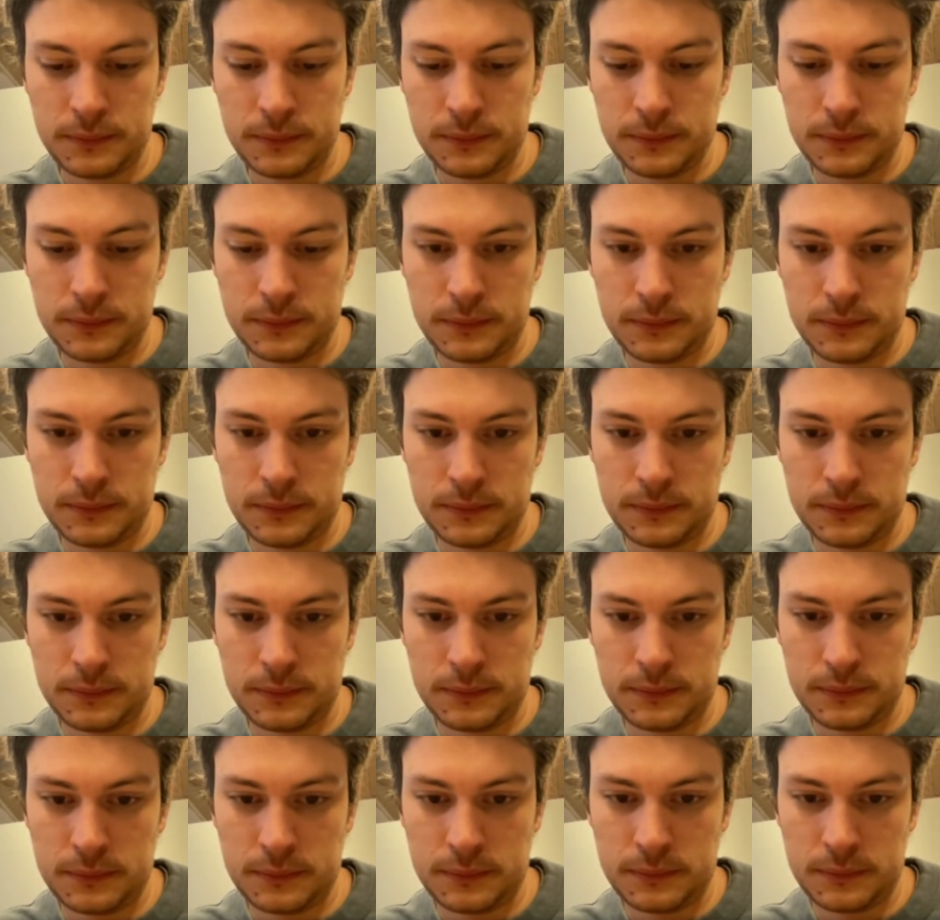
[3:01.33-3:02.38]

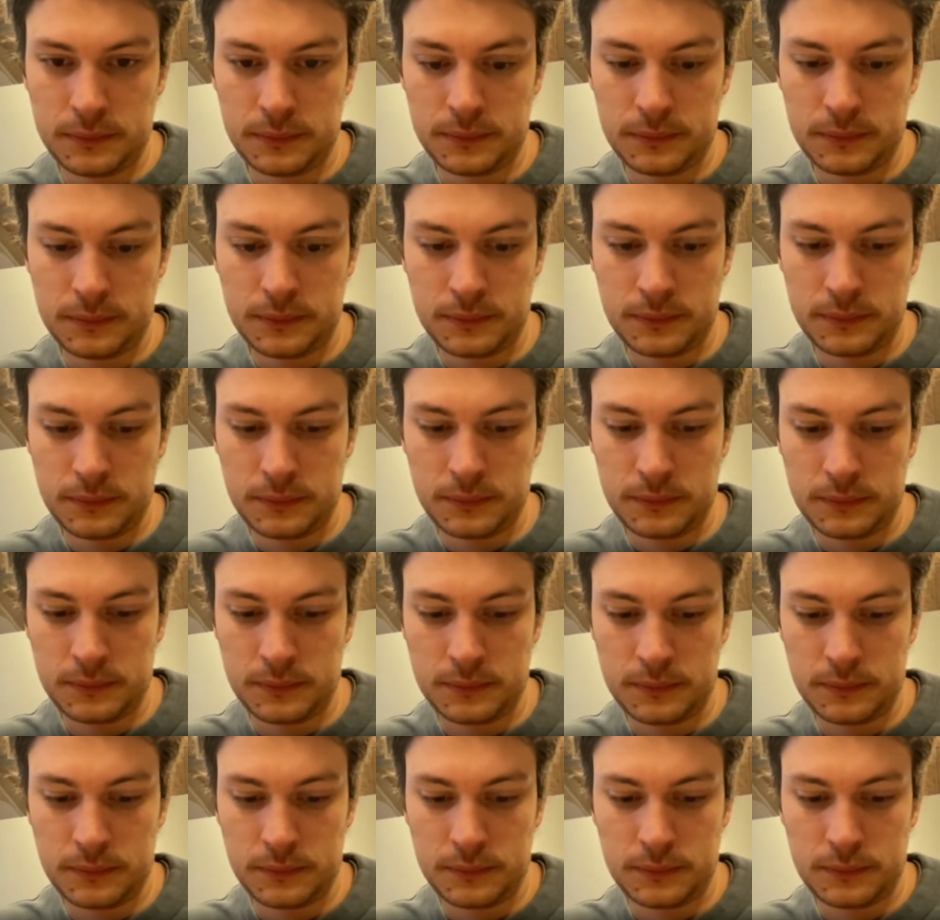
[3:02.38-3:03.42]

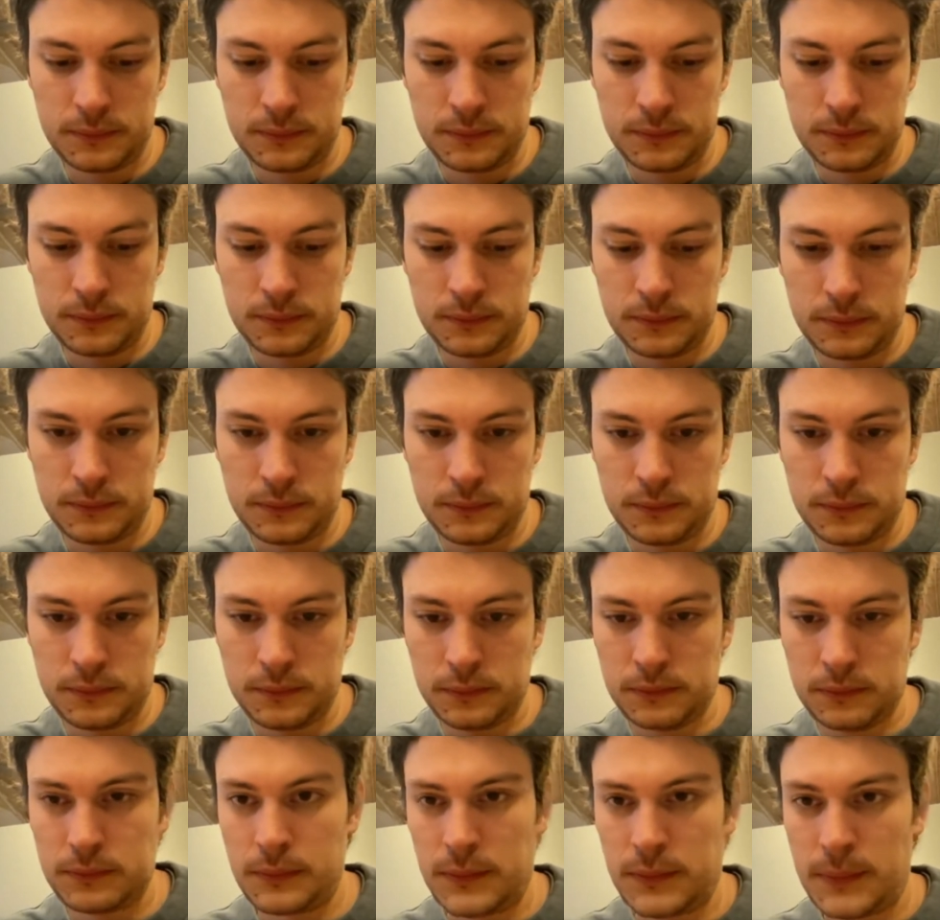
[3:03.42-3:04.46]

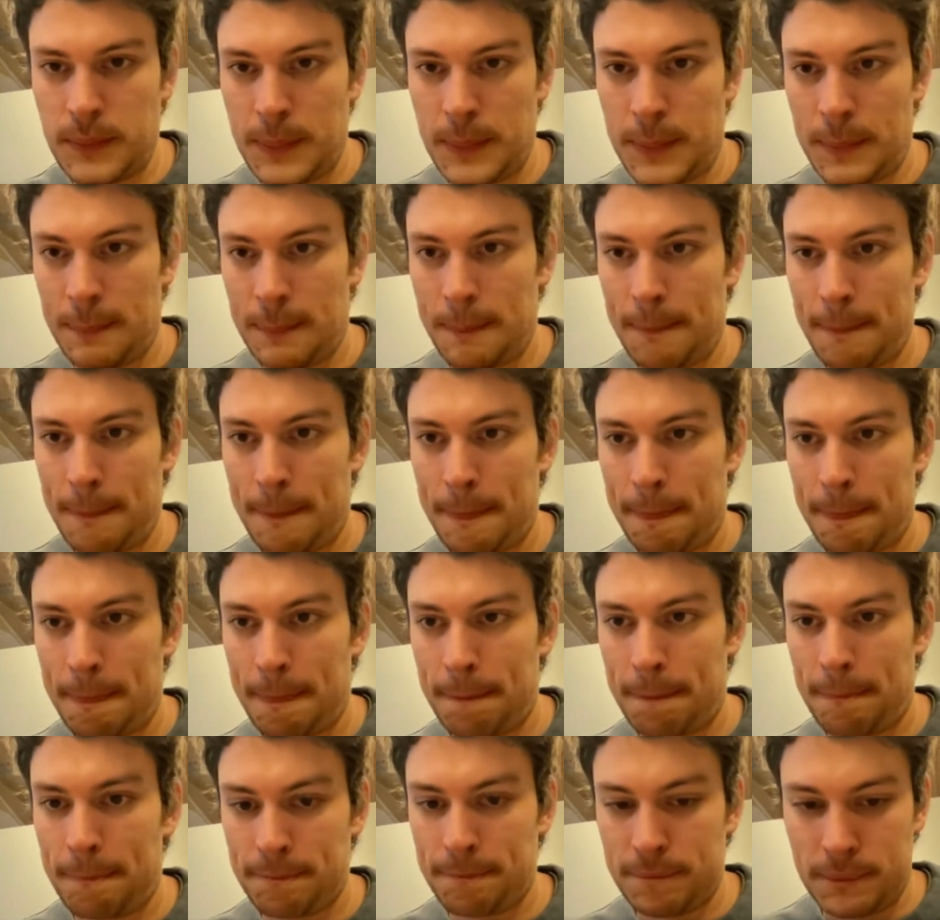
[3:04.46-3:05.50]

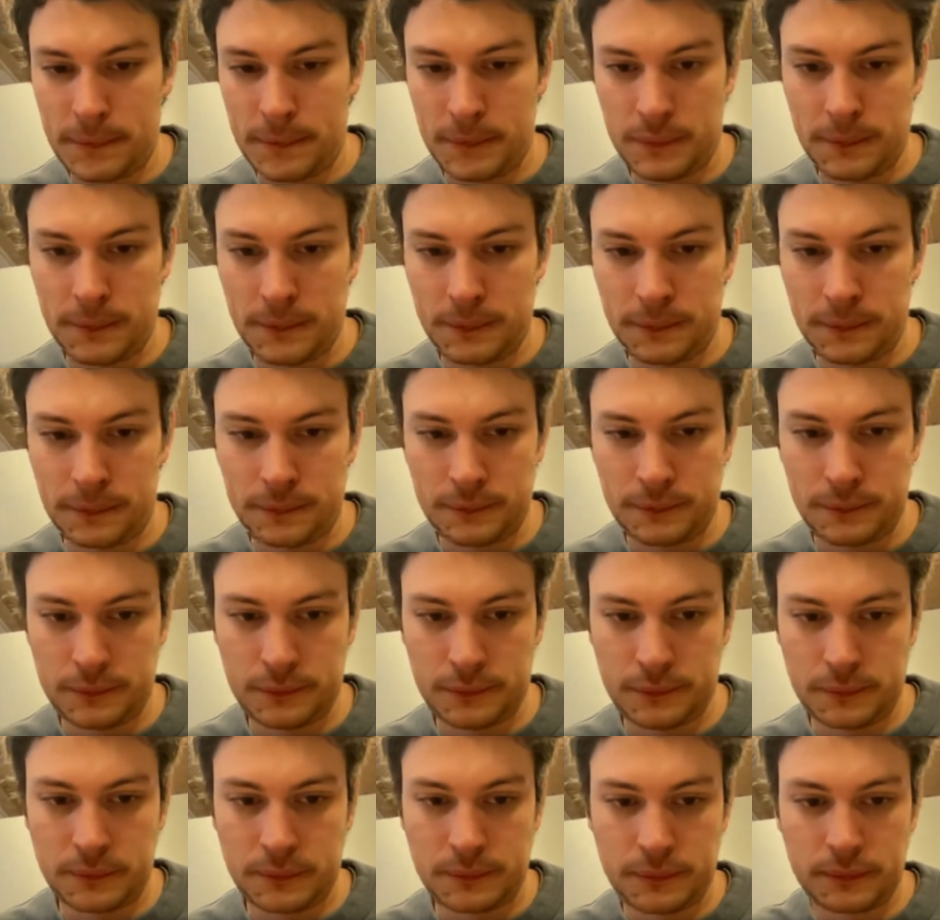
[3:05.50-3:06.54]

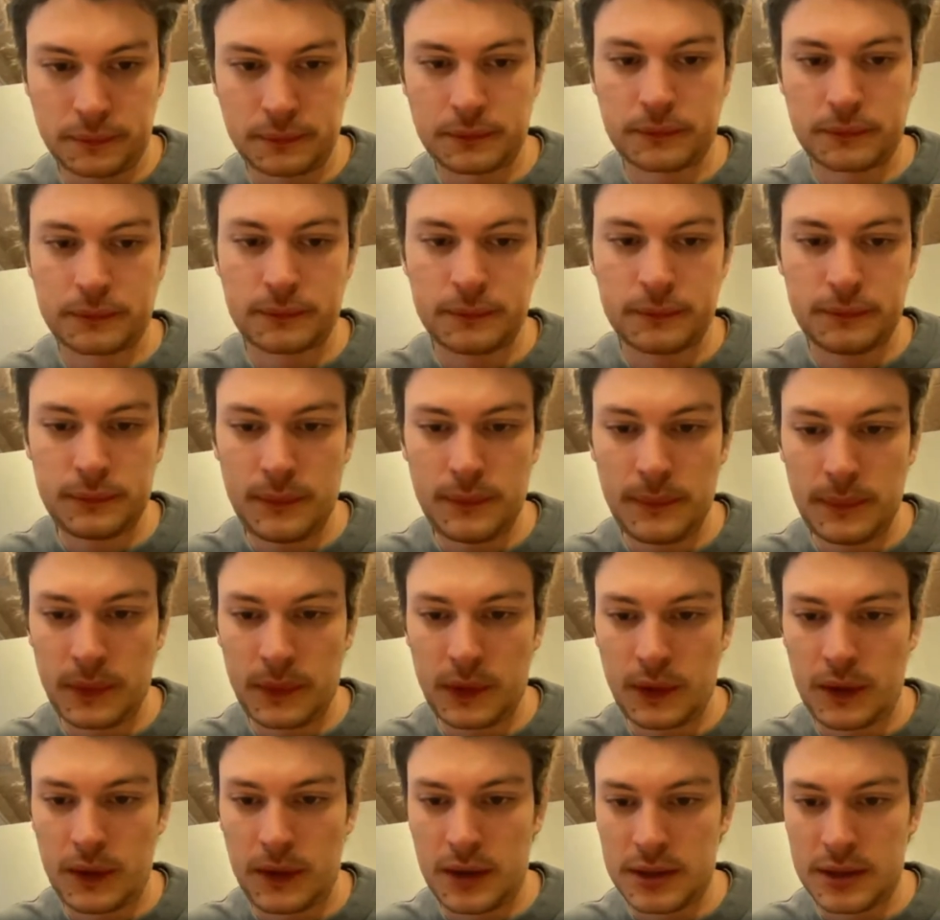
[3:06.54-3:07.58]

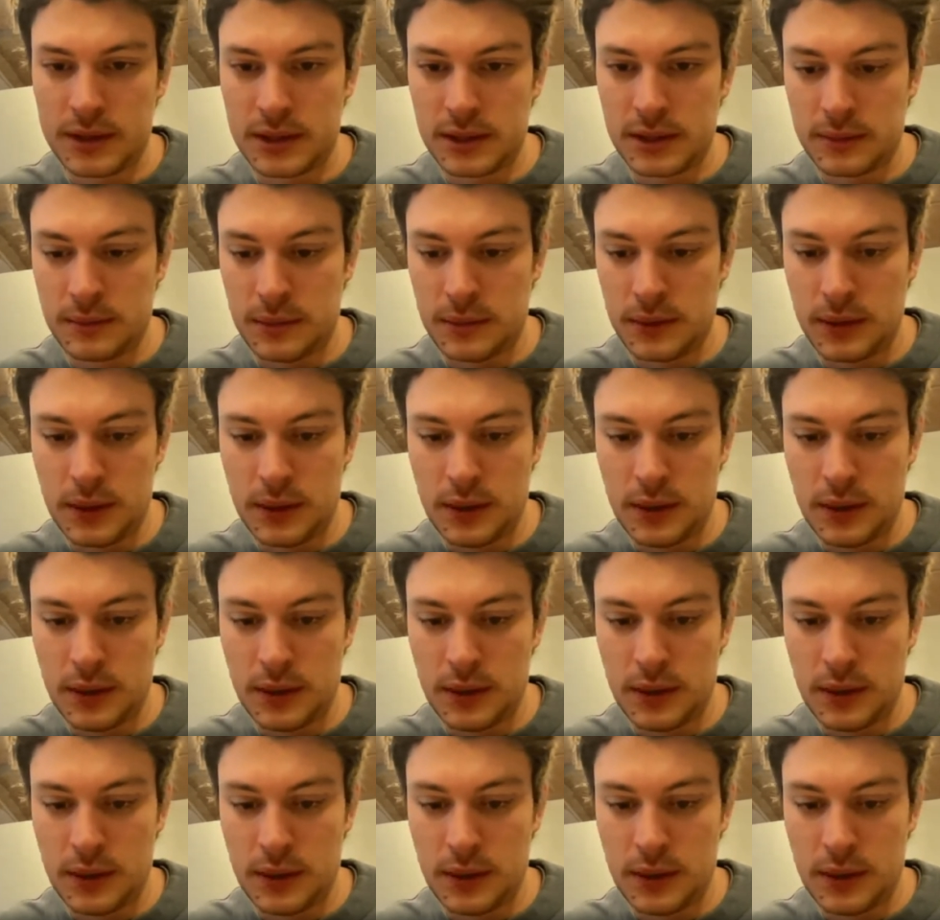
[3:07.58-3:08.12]
(silence)